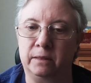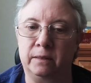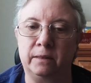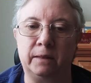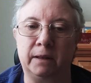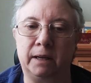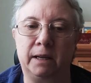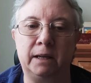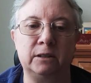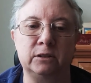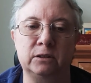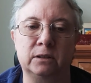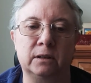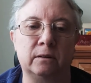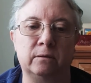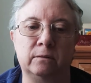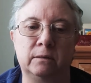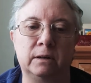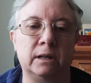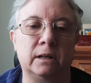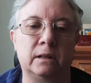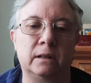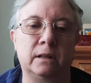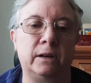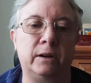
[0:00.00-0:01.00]
These are
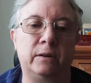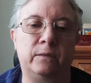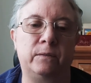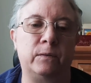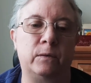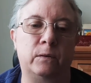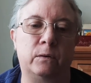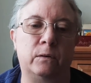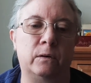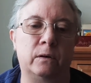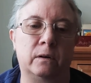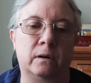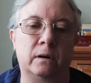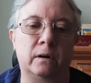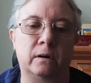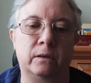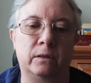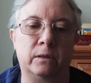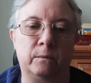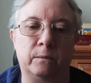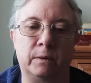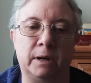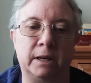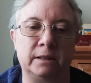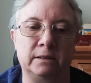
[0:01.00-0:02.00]
really for
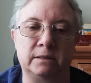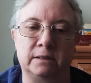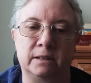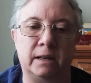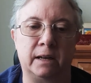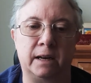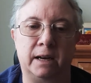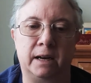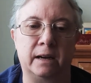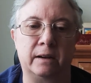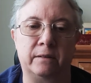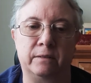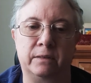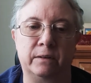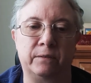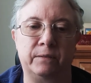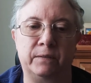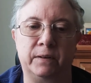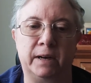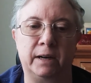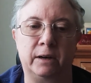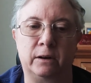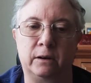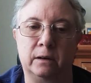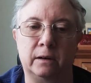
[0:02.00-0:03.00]
the ones that have the
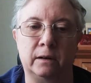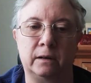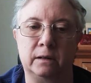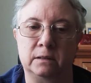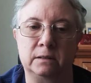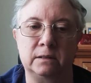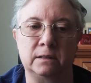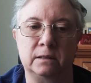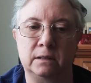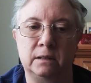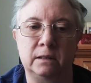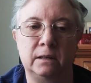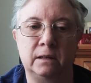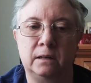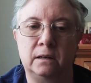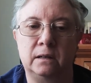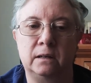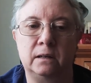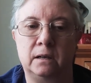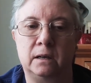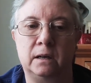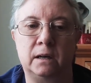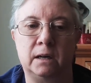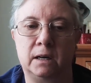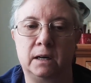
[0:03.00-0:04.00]
fingers
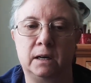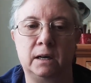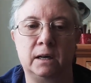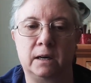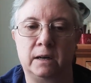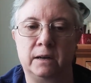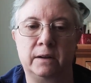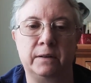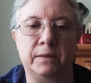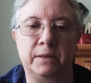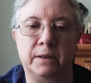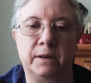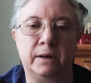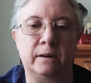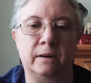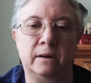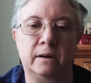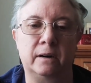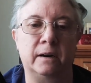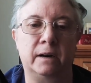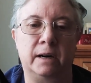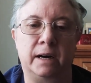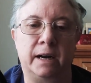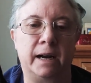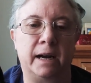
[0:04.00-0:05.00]
that
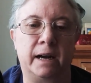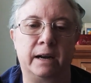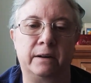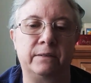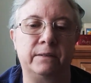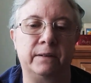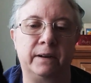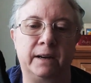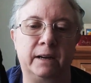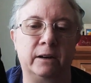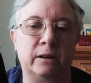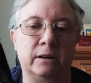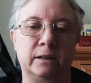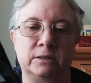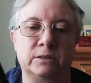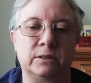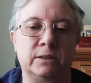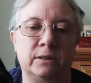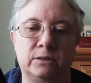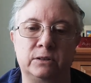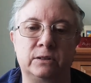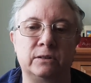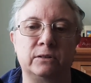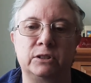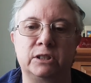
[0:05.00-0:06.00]
are half fingers.
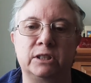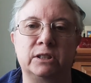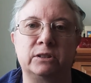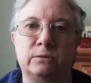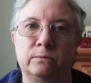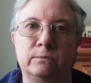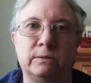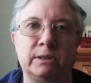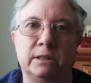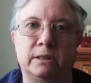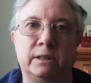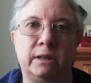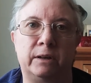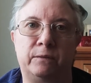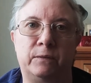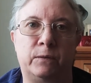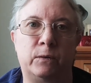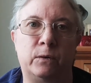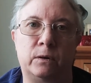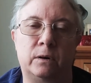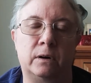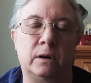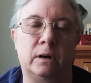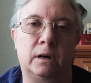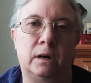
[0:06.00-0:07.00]
Those are just really
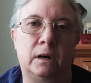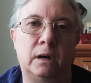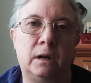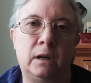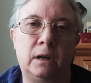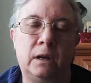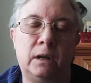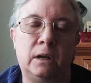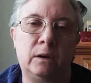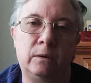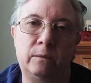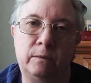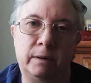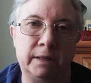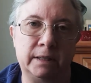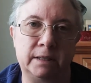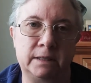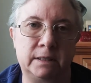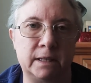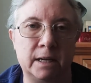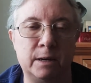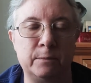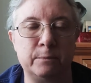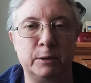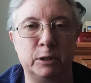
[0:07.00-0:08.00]
for when the
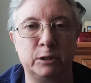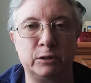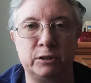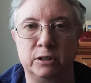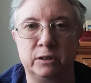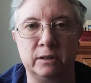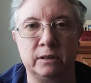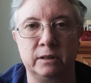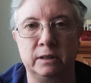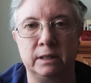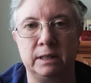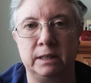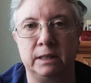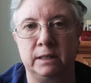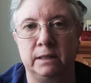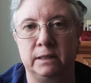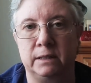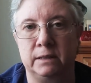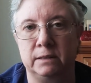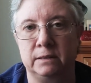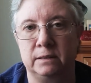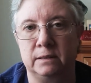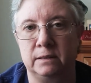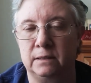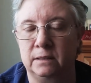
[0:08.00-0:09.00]
temperature
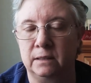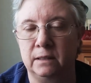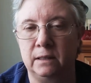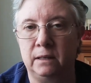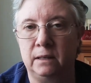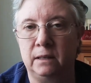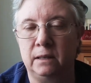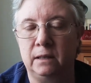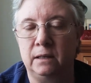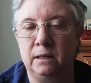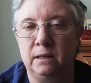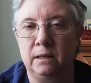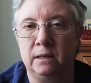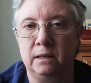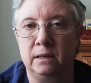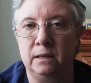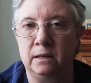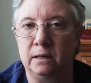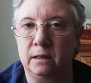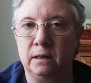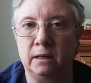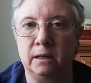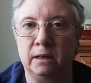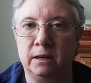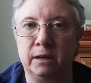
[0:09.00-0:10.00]
is
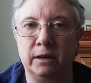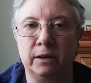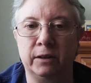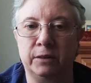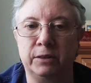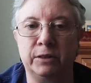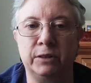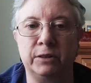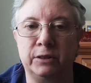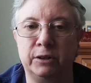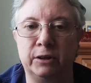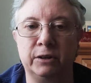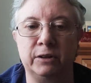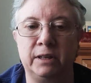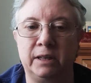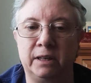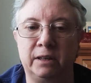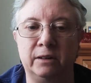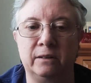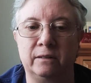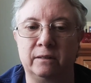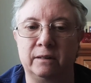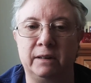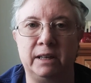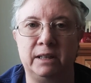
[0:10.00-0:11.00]
30
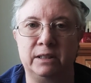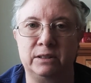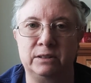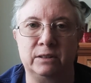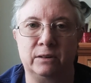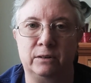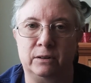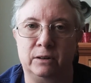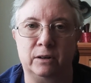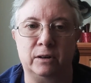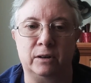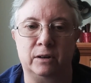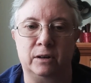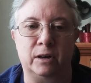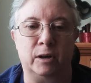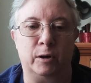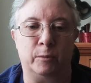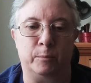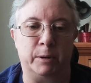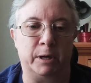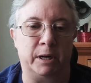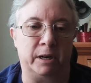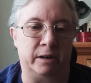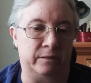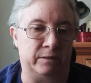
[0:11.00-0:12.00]
degrees or
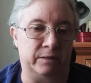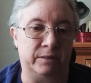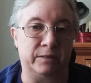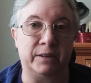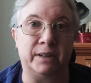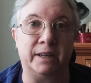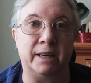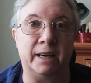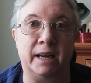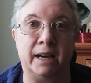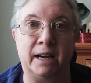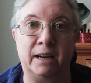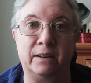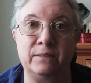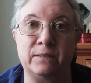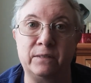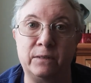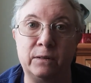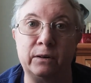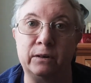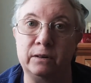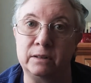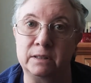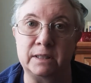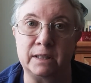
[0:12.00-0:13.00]
above. Not
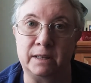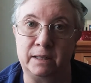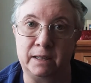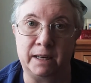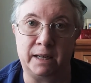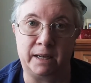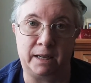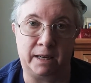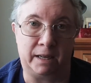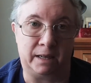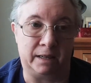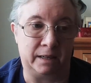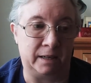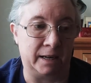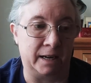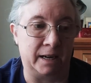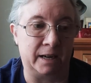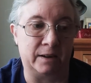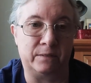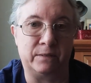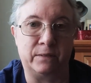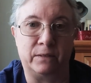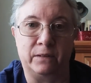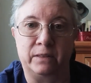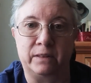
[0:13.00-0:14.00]
for today,
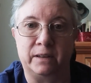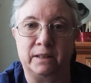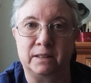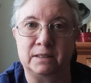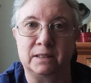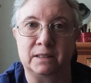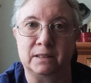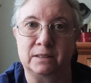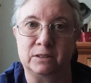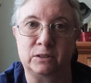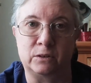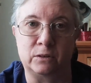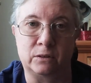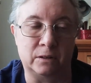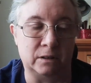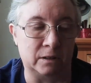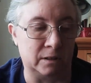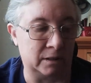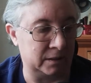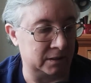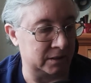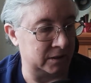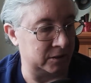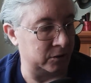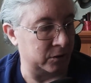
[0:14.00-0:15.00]
not for this
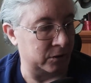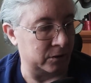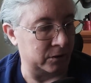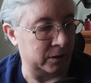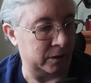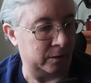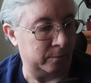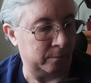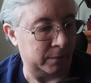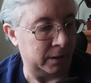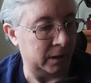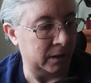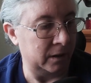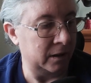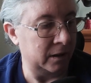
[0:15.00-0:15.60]
historic storm.